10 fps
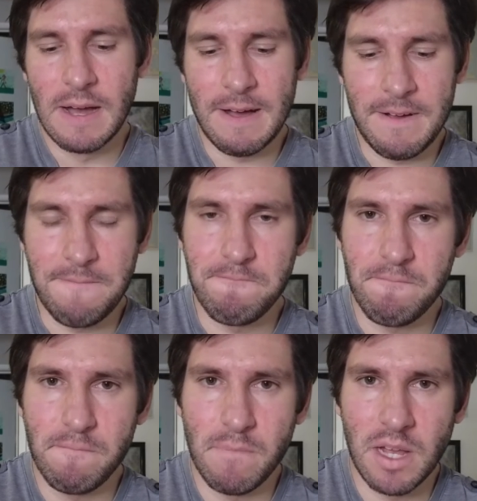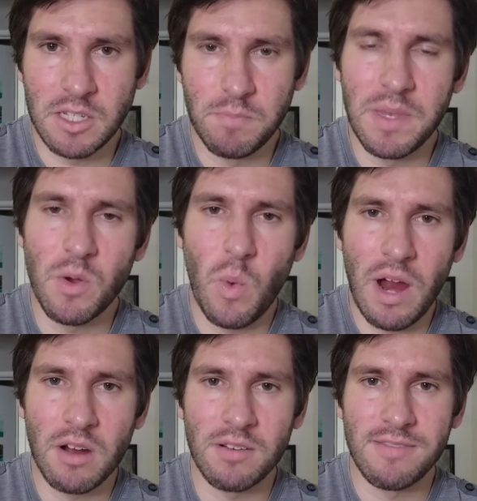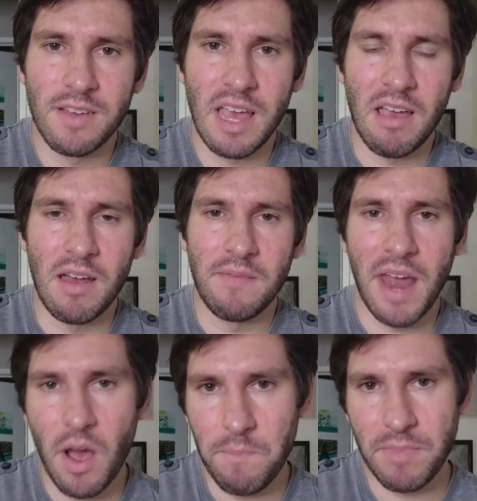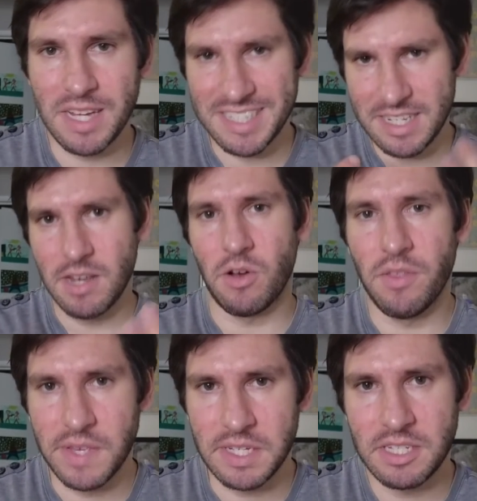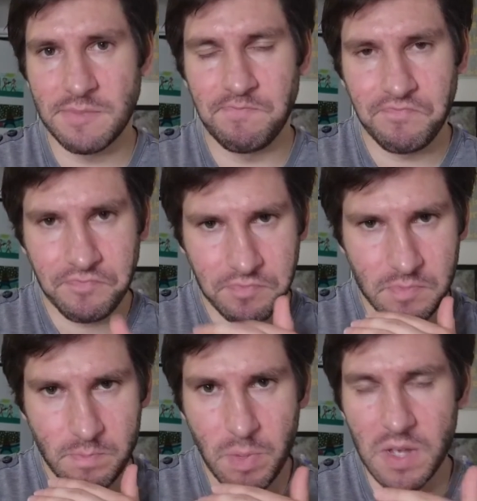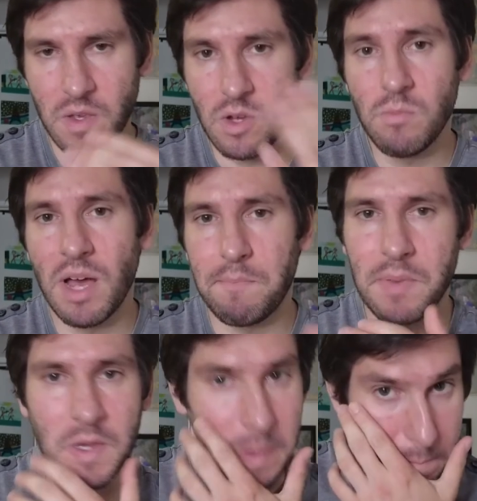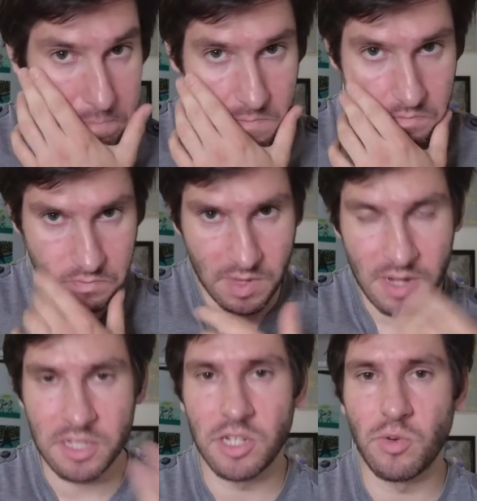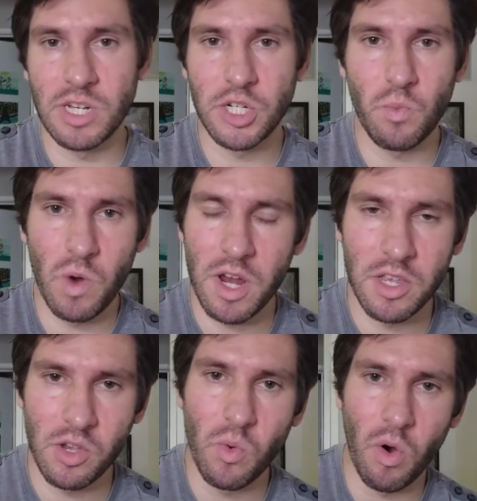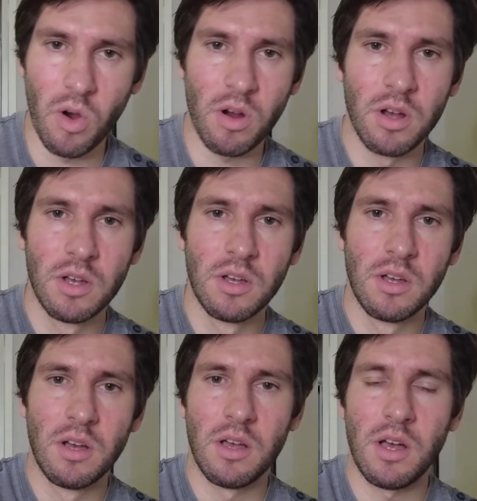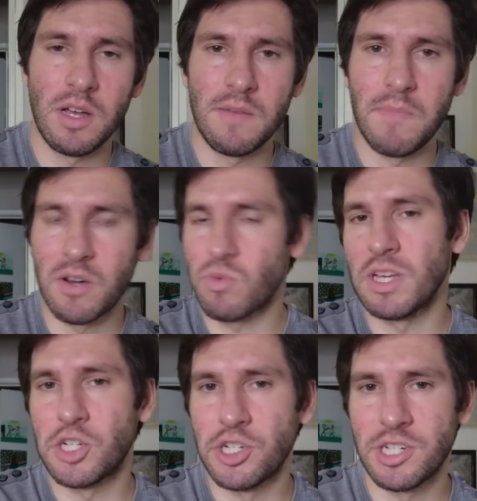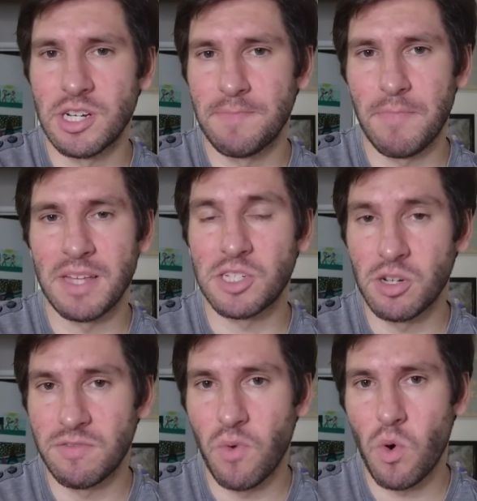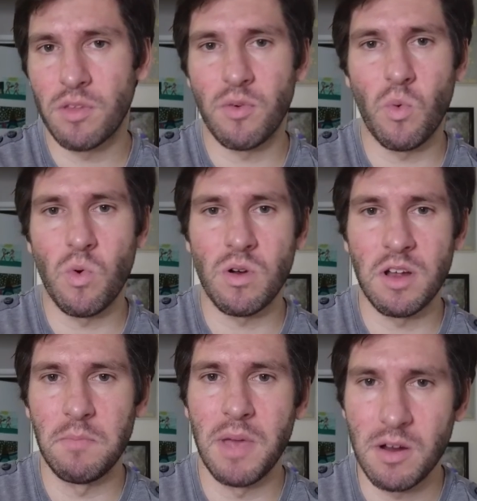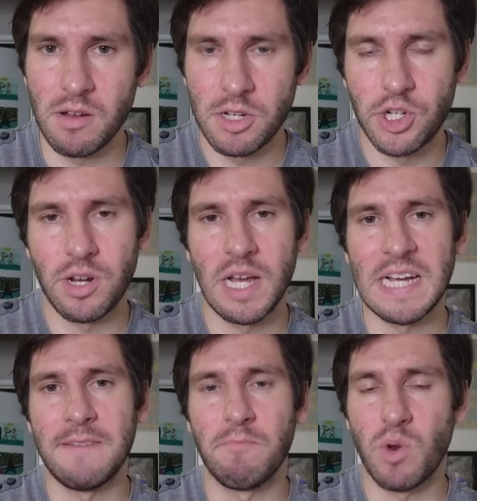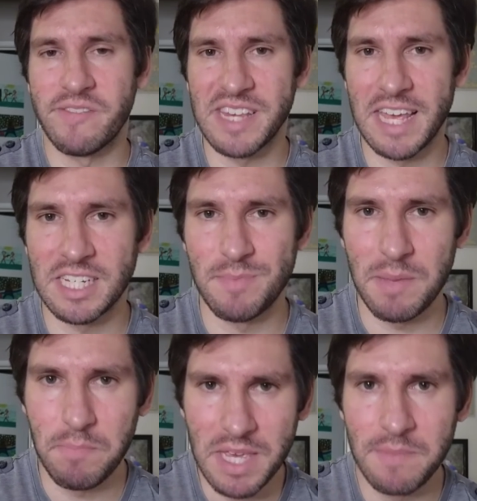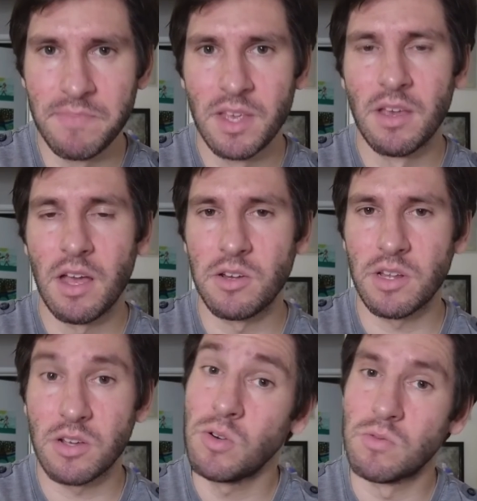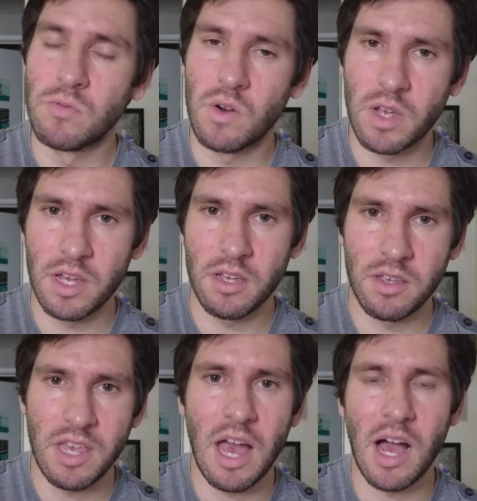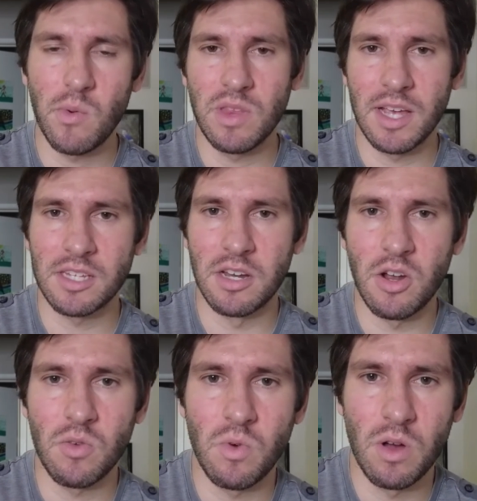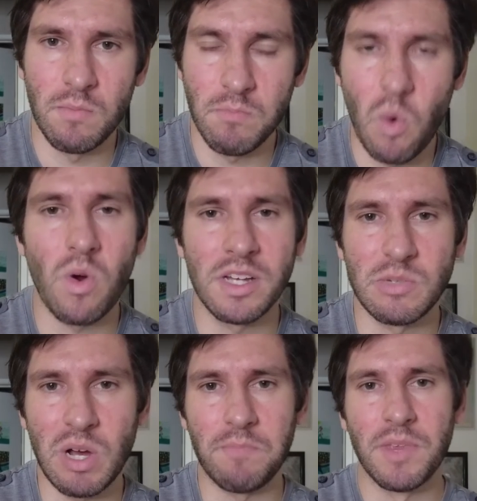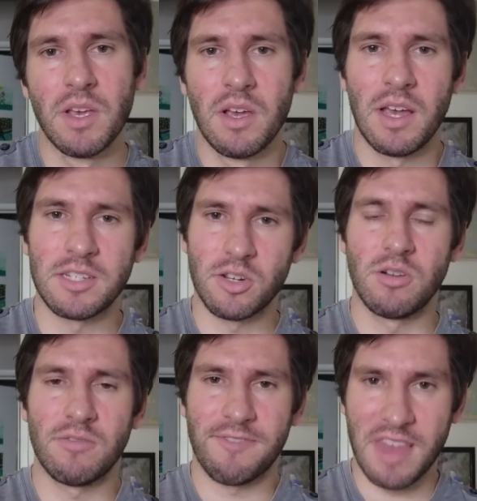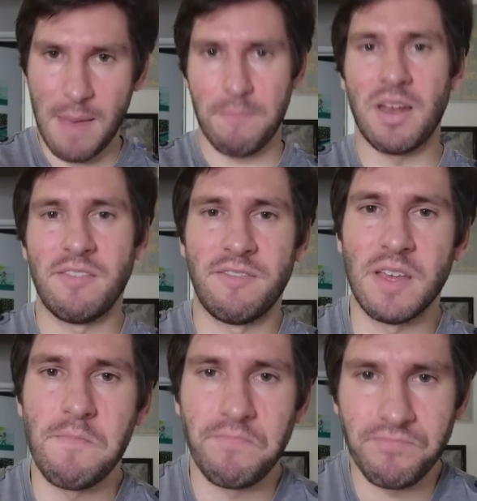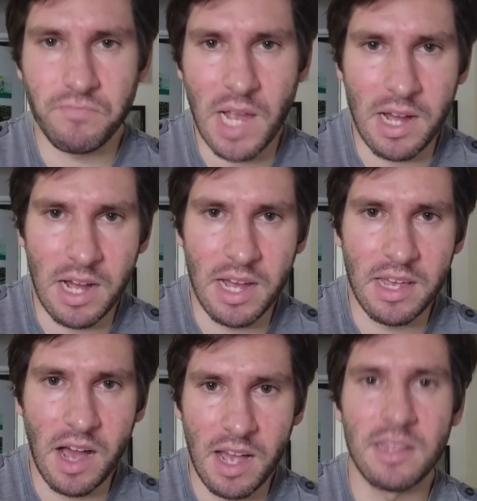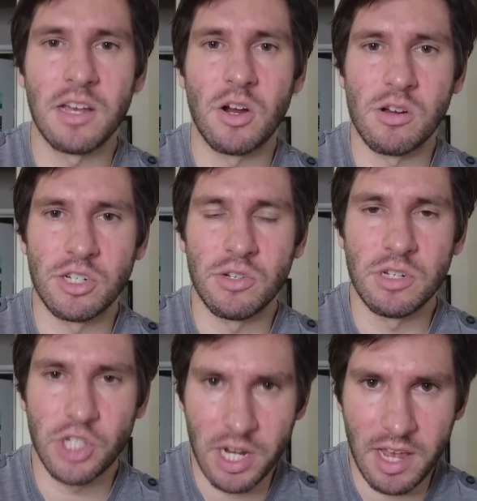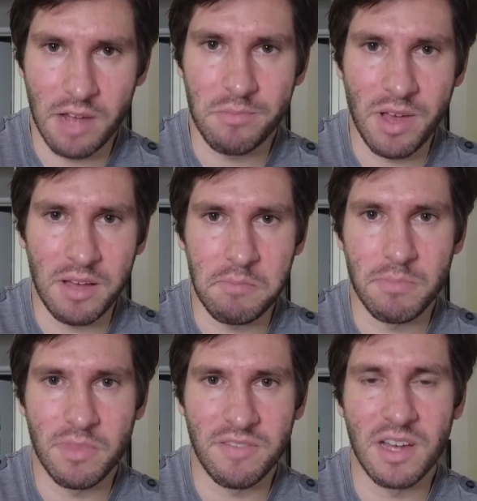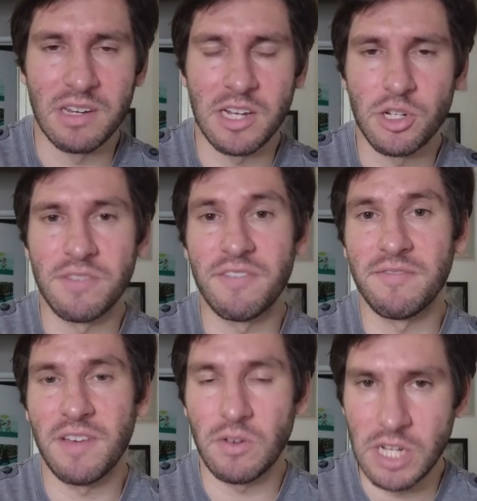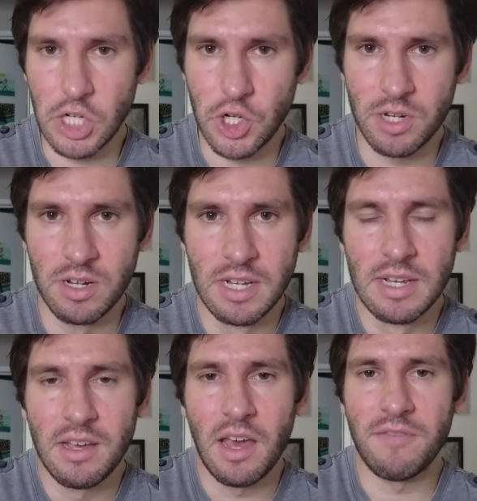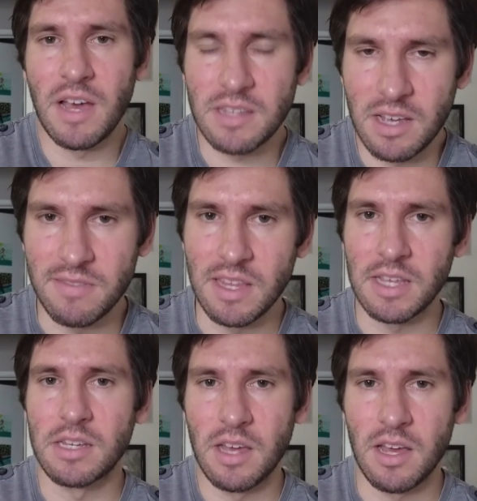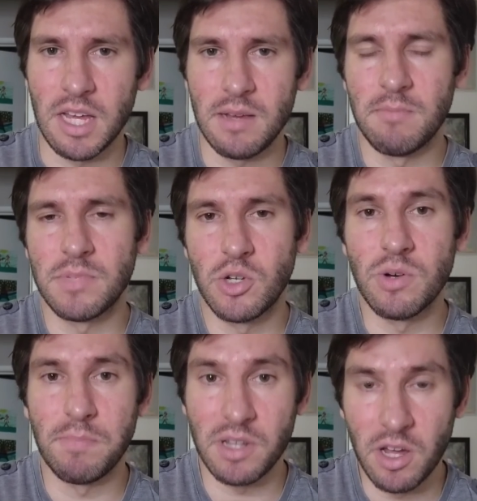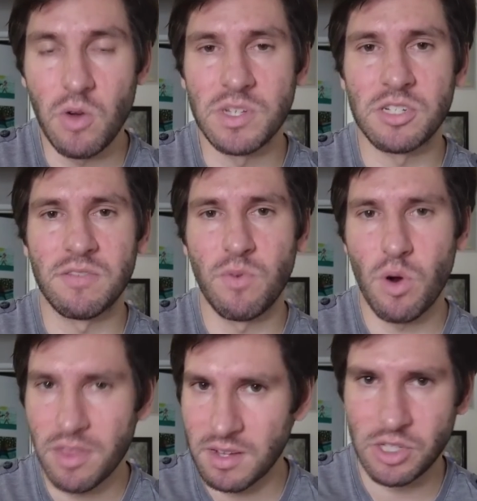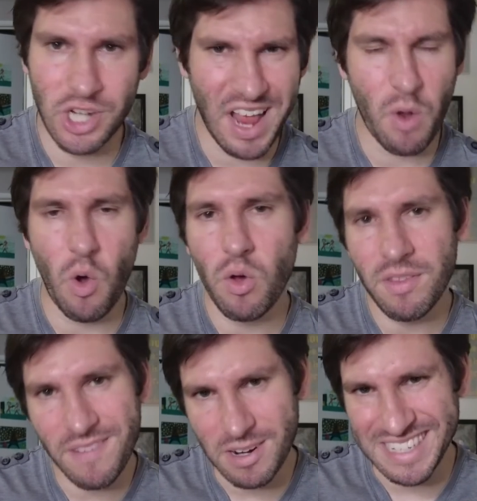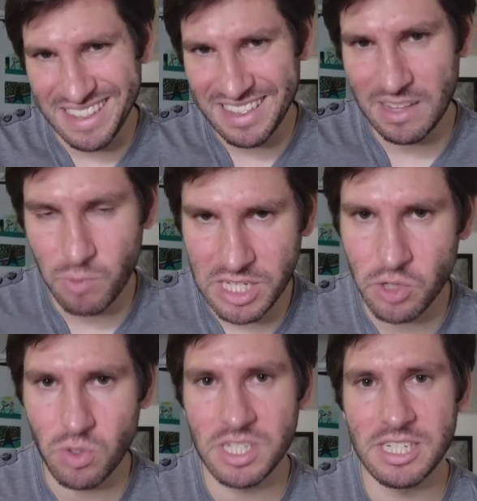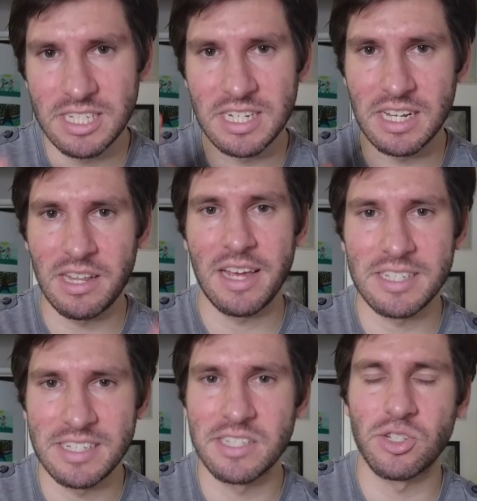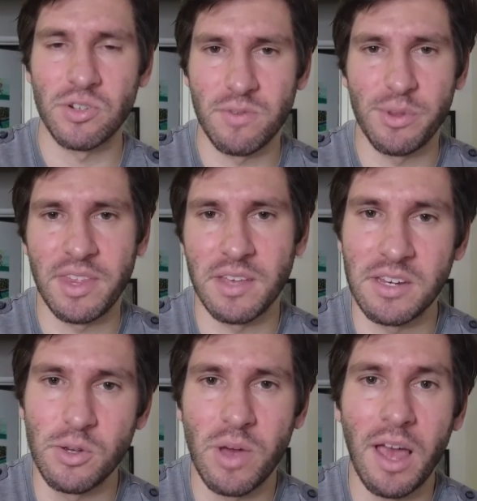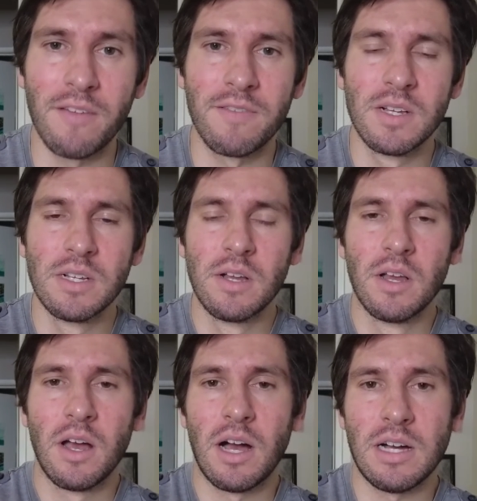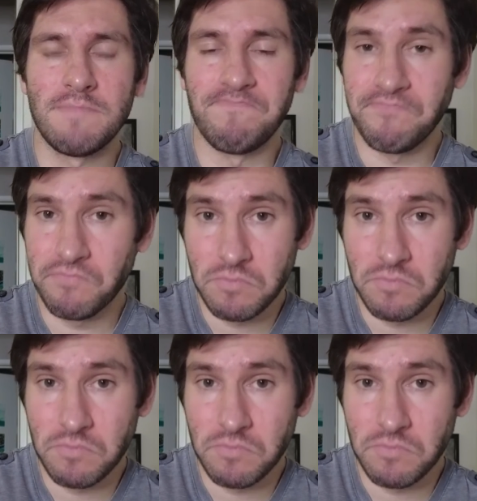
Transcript: um, and to be aware of. Now, I say all this, but you might be in a situation where you are um, in a relationship and so forth, or in a marriage, um, whatever the case may be, and you're like, ooh, okay, yeah, I would like to know more as well. And so, for that benefit, I highly encourage you to check out um, the Financially Fit Foundation. In fact, I've linked um, to it below and so forth, and check out all the various resources and classes and so forth that they do have, um,